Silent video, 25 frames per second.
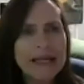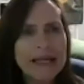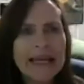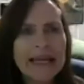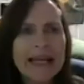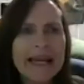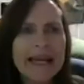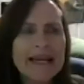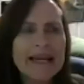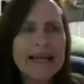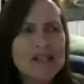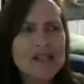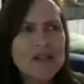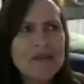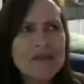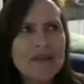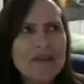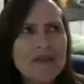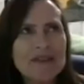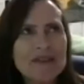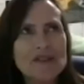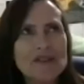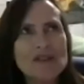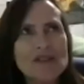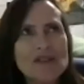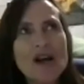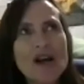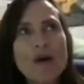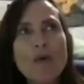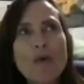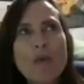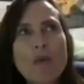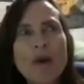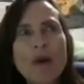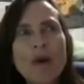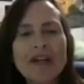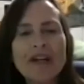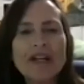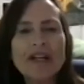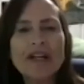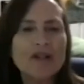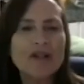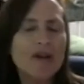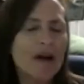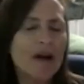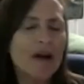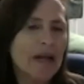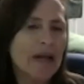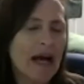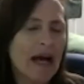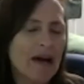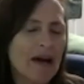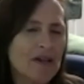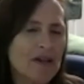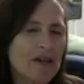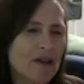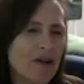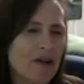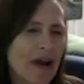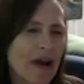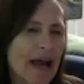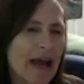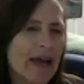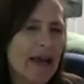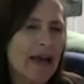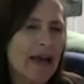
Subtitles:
I ask you this? So where did you go to undergrad?